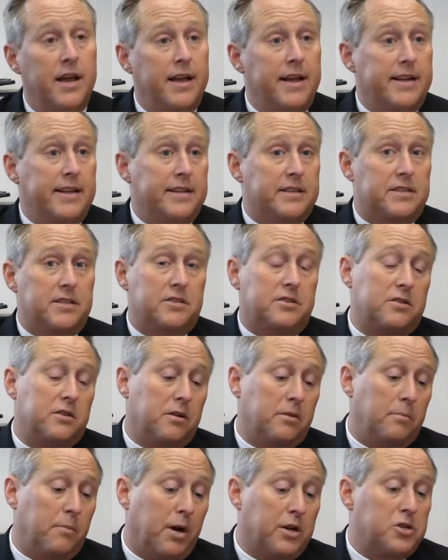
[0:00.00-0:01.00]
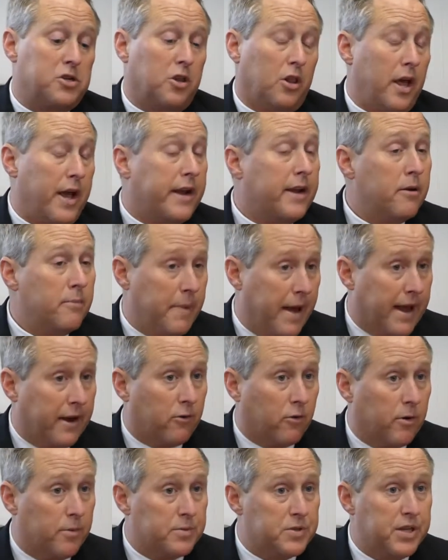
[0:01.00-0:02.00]
It's uh, much like a
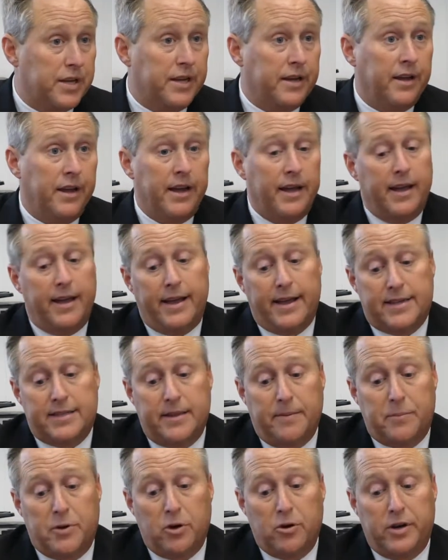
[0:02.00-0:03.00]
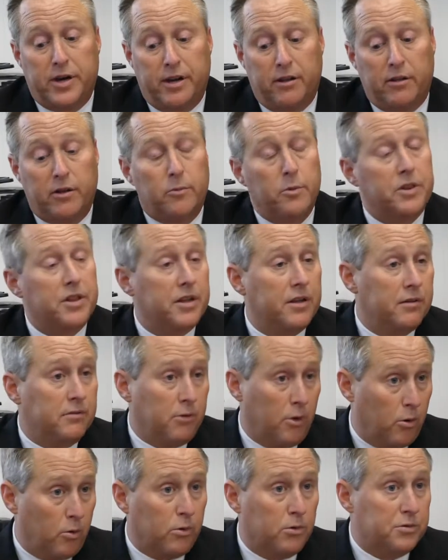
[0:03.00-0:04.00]
bankruptcy, except you're dealing with a
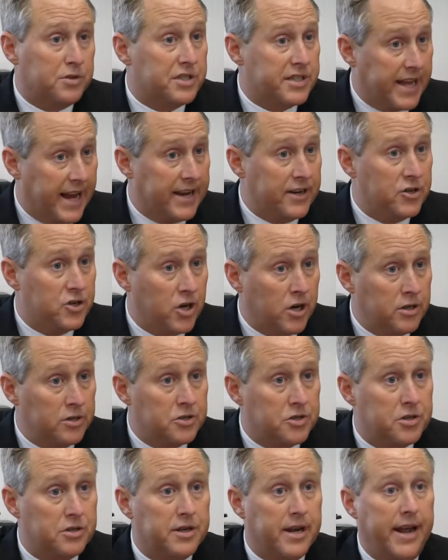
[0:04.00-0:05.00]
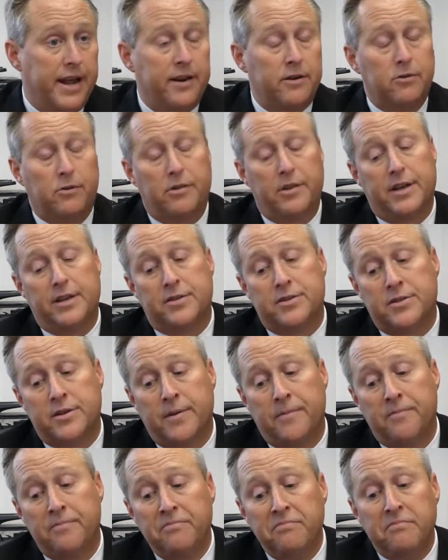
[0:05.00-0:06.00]
local state judge to handle
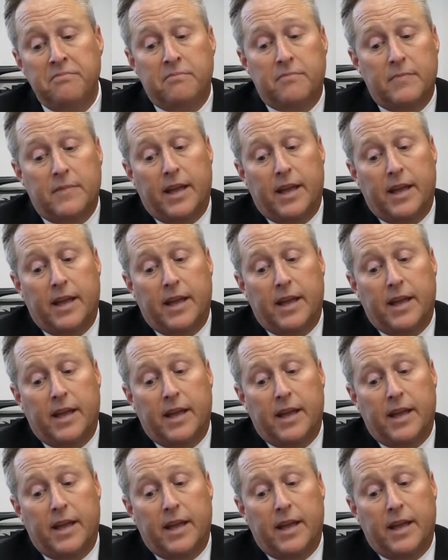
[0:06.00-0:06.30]
this.